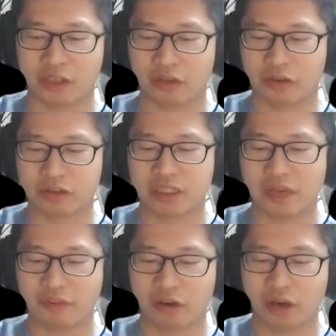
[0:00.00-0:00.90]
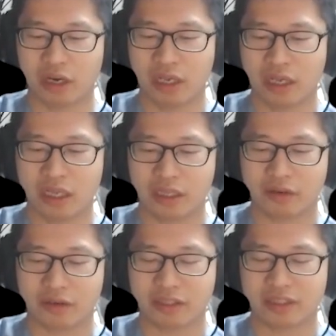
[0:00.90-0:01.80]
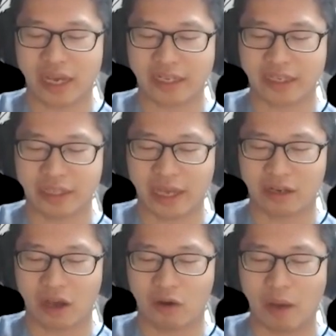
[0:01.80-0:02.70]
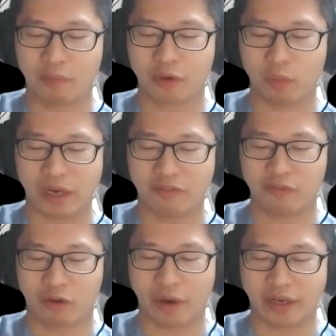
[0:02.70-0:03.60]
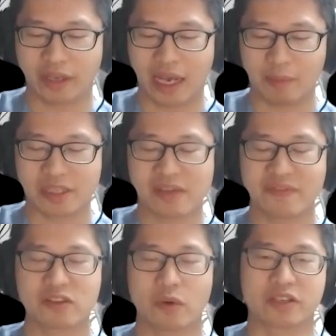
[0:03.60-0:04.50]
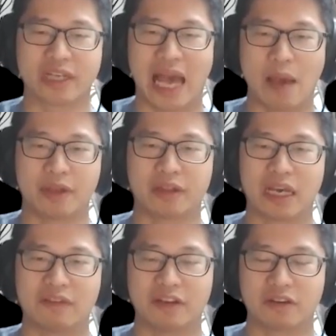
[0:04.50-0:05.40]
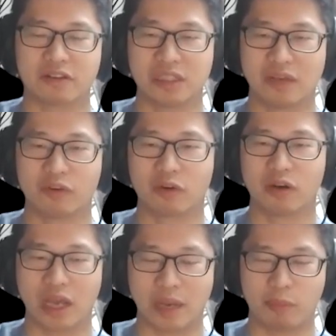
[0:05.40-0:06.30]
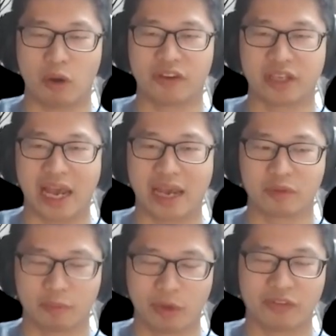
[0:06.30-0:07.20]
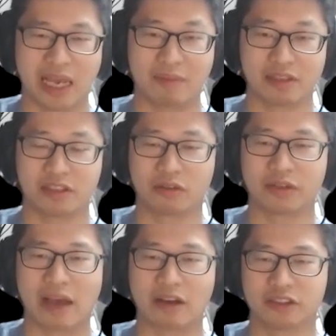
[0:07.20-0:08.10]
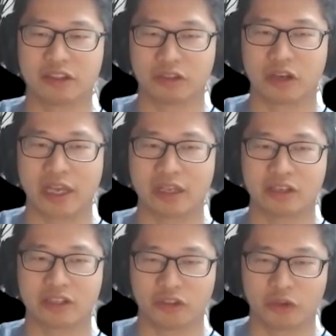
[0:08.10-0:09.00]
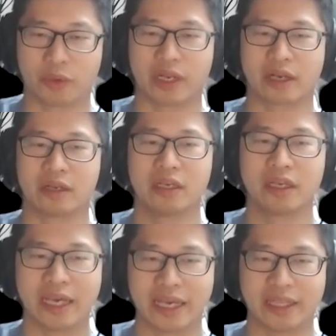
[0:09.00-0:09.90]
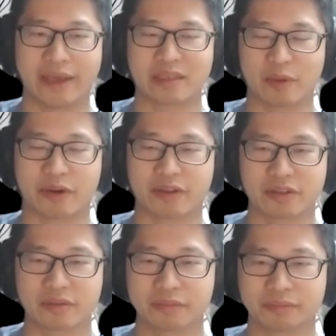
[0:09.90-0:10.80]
know, there's this idea that, oh, I'm going to wait for the right time, but something's always going to happen in life, and there's never a perfect time. The perfect time is, you know, now. Just do it and get that experience.